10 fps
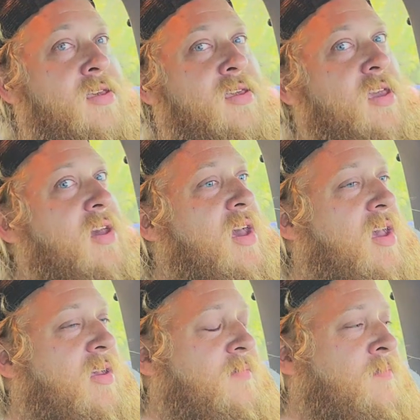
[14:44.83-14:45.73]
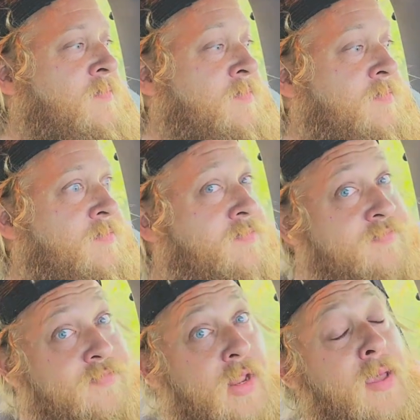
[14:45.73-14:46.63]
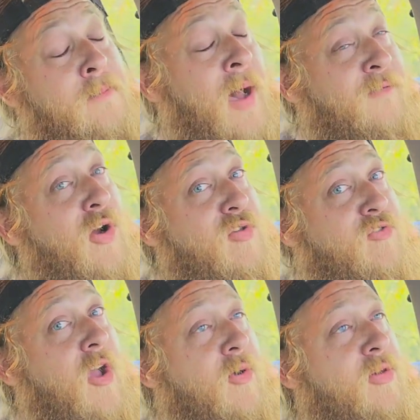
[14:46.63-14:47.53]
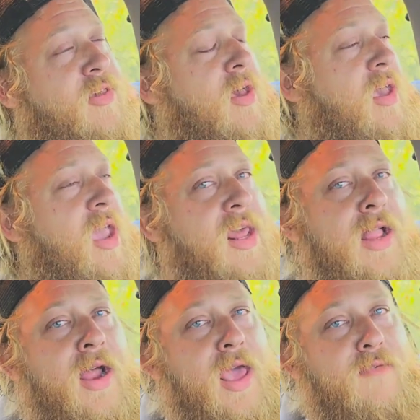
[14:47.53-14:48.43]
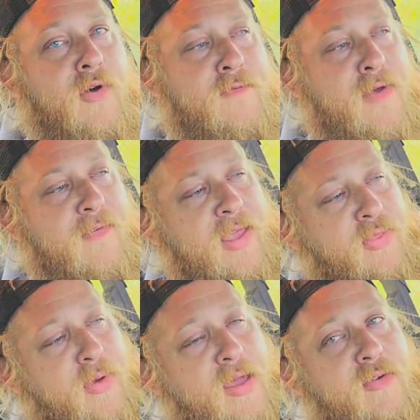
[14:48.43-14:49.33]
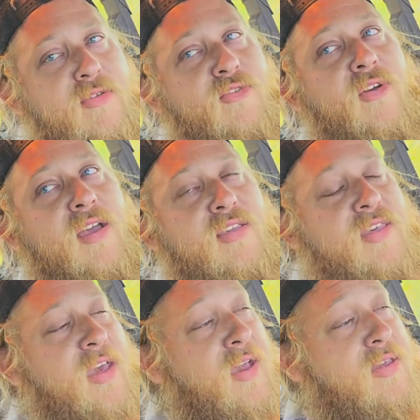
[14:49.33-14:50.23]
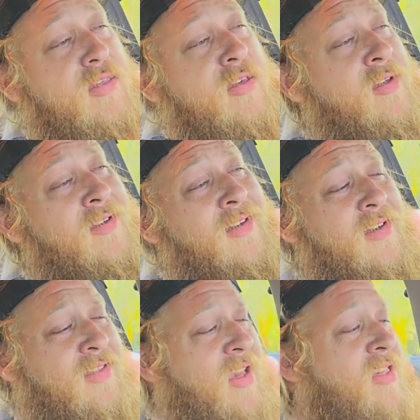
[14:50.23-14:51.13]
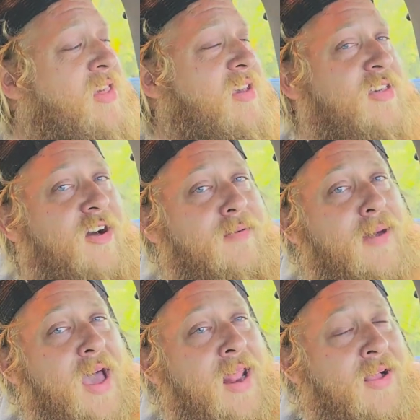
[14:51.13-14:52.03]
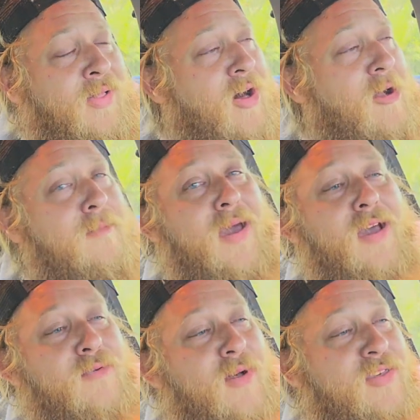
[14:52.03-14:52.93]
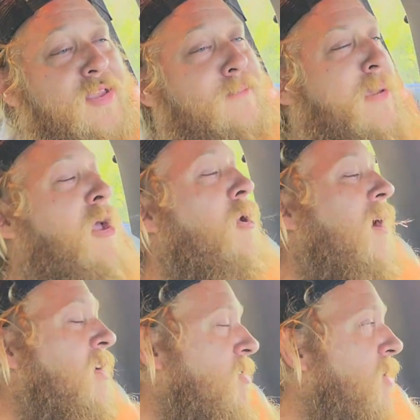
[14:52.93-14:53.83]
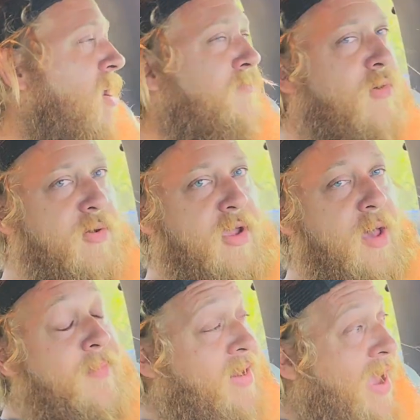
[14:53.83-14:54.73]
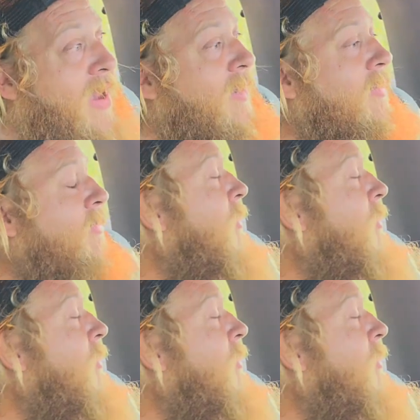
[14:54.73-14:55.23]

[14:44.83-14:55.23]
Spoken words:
Yeah, my first truck was a 89 F-150, 300 straight six, C6 automatic, long bed, rusted POS. I'm not a Ford guy. My dad is.